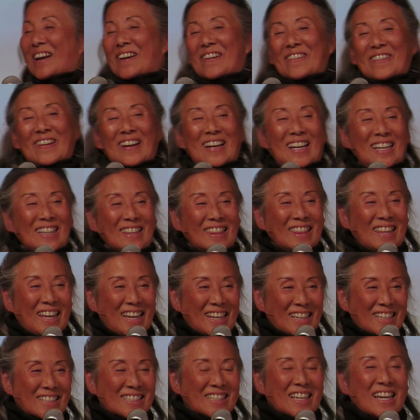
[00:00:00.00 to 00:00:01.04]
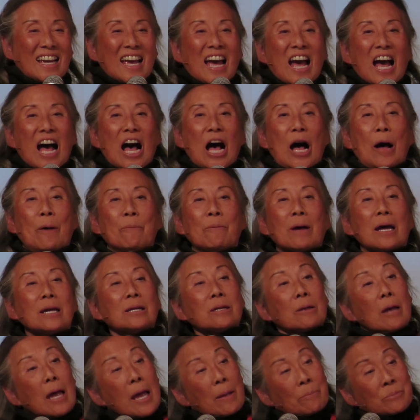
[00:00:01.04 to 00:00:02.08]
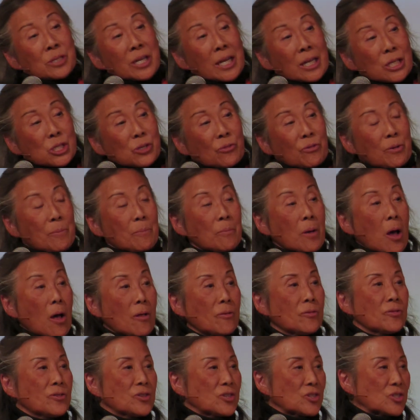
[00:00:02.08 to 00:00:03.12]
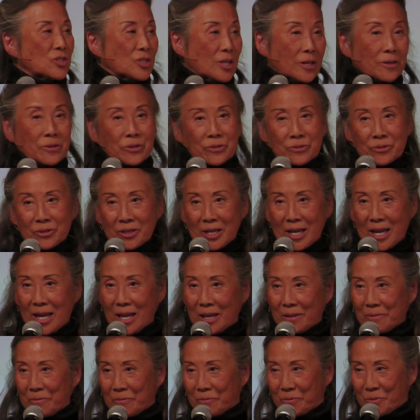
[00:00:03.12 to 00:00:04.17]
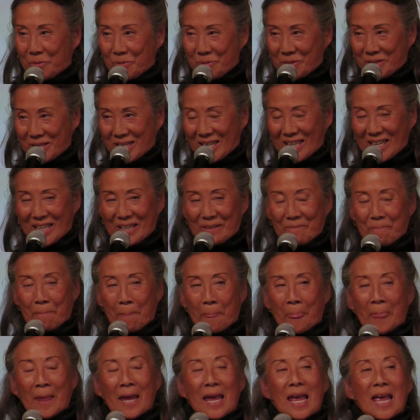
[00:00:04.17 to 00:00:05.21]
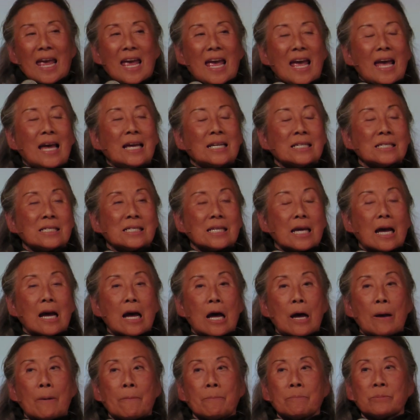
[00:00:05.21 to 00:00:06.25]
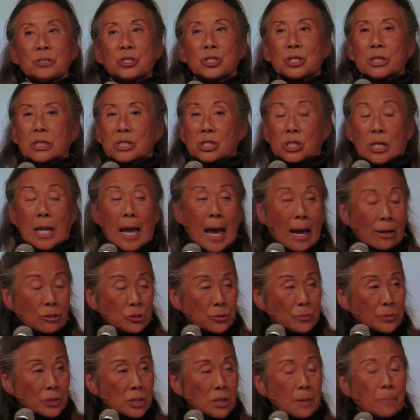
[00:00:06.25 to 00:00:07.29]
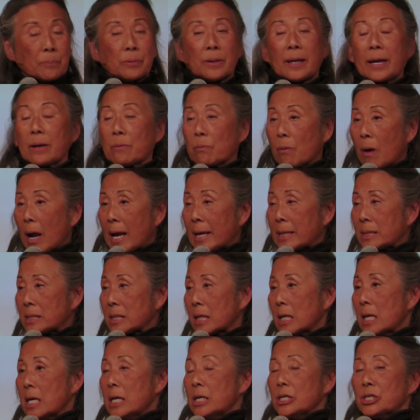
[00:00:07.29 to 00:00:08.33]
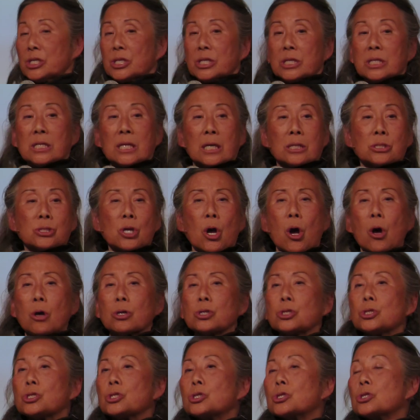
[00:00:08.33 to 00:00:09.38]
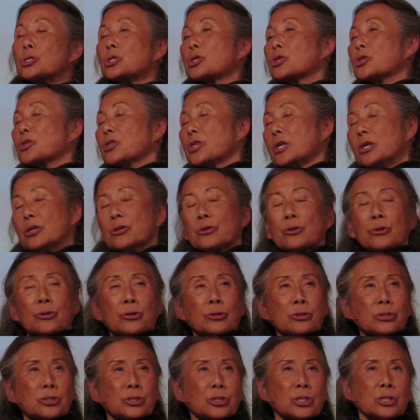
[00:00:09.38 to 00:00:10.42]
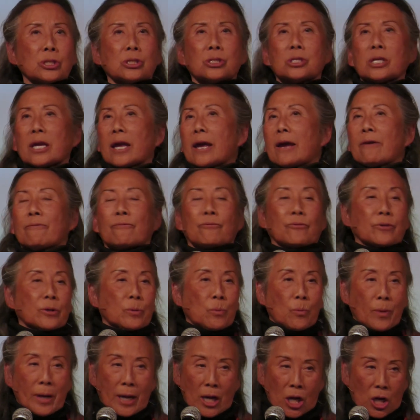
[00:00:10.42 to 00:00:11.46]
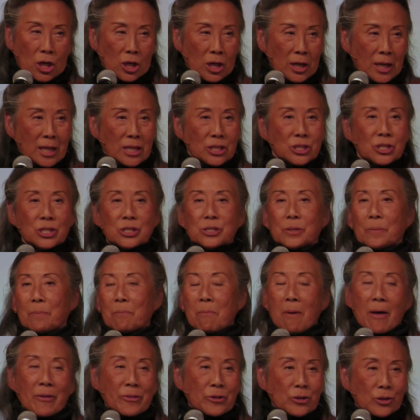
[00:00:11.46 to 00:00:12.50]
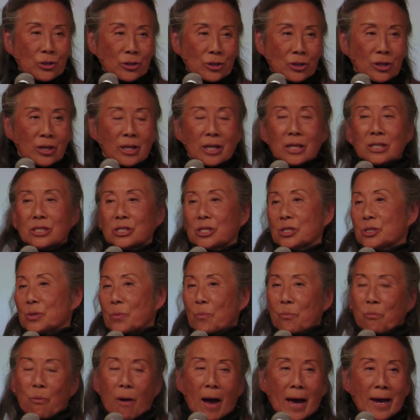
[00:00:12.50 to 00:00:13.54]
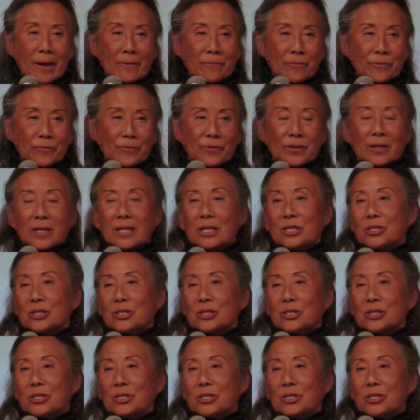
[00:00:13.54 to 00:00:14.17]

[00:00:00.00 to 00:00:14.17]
All right, thanks. And MJ is from Southern California. And she is an actress, a playwright. She does theater. She's everywhere. She's a mother. She's a wife.